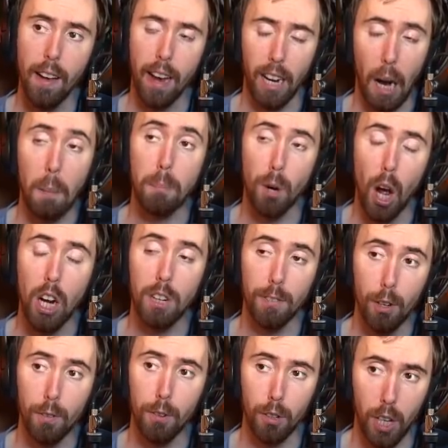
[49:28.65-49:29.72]
and I'm proud of
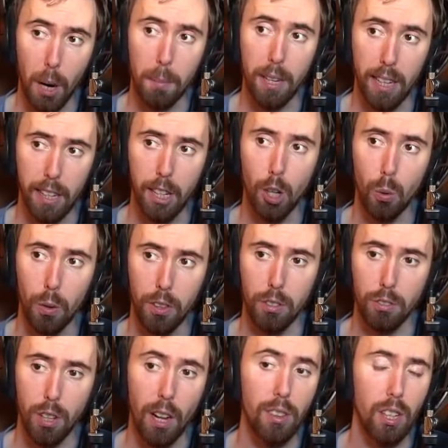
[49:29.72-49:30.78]
you for coming in here with a
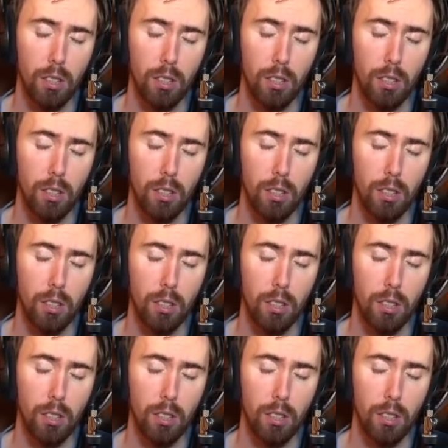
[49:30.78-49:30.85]
set